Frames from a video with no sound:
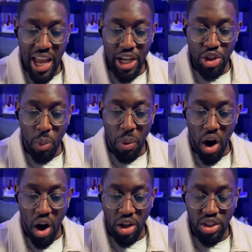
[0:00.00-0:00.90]
in your
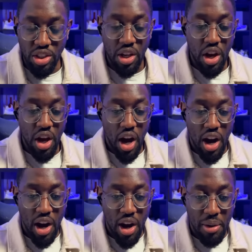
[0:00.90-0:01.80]
past
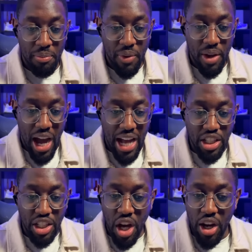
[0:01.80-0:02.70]
as
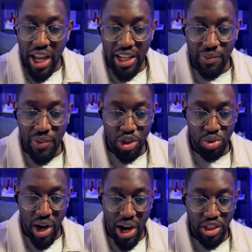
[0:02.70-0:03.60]
a young individual, right?